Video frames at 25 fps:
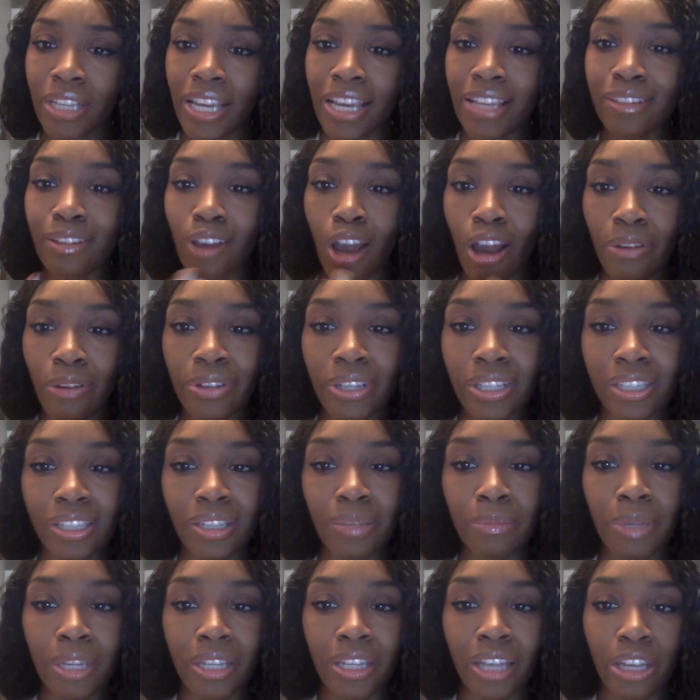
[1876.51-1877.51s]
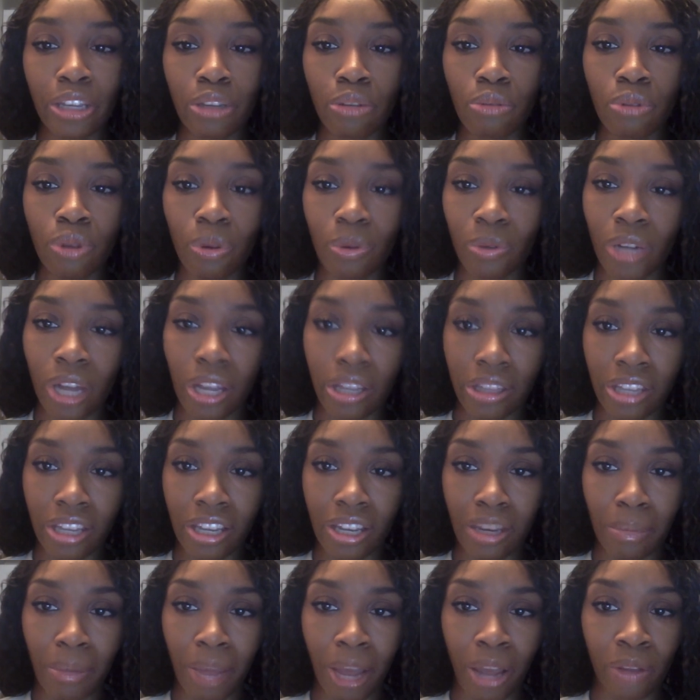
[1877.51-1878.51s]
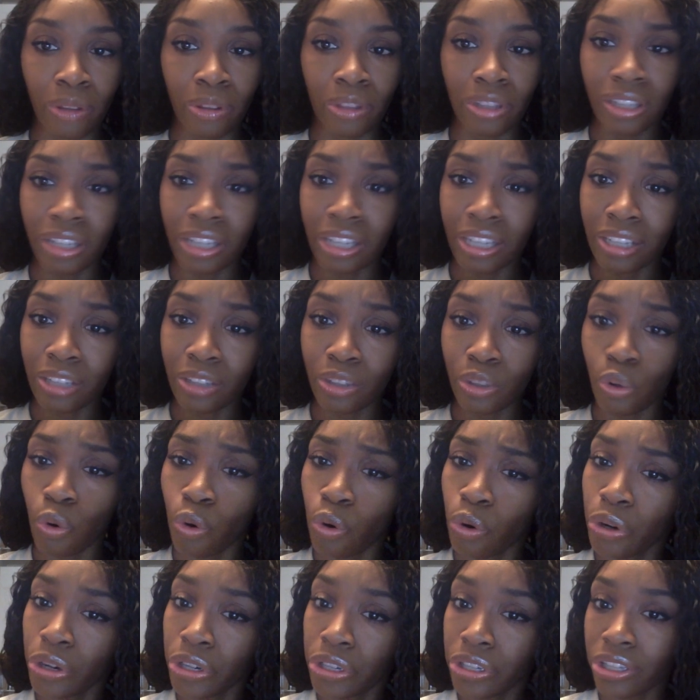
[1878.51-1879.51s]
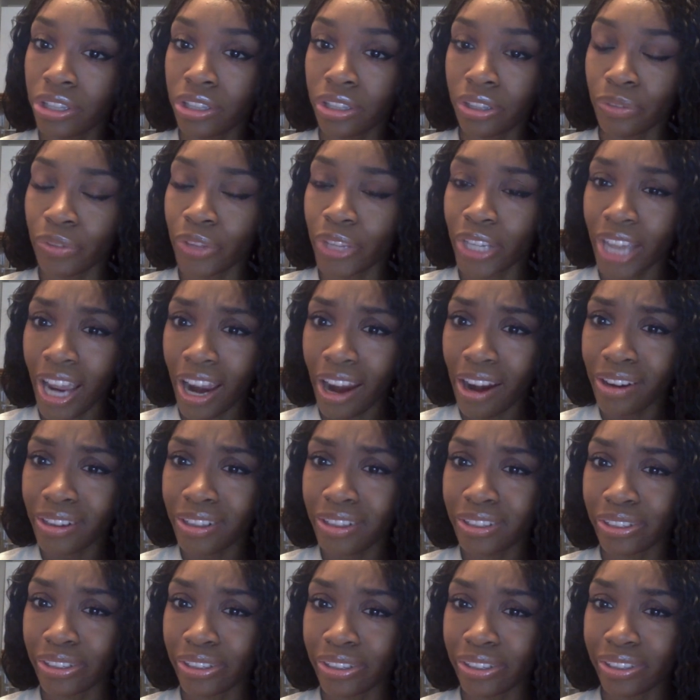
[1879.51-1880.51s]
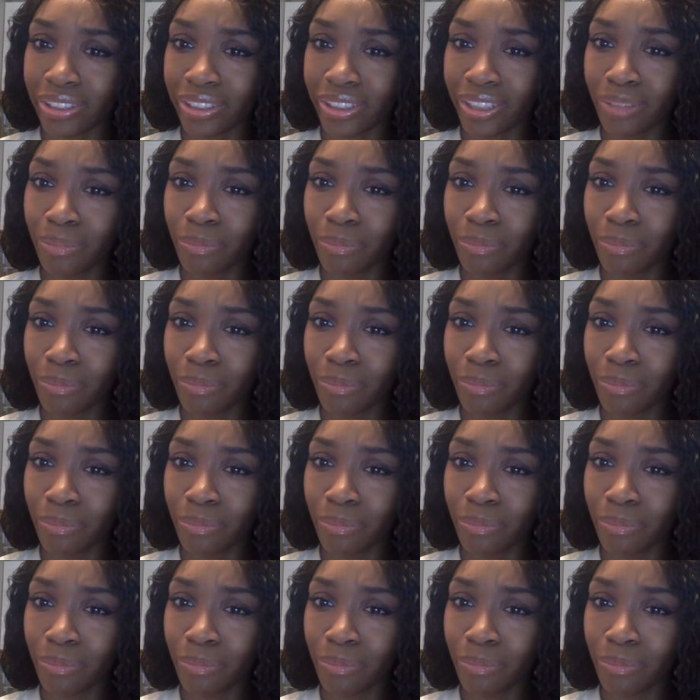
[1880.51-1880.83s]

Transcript: it's obvious to me that you know nothing about the origins of the characters.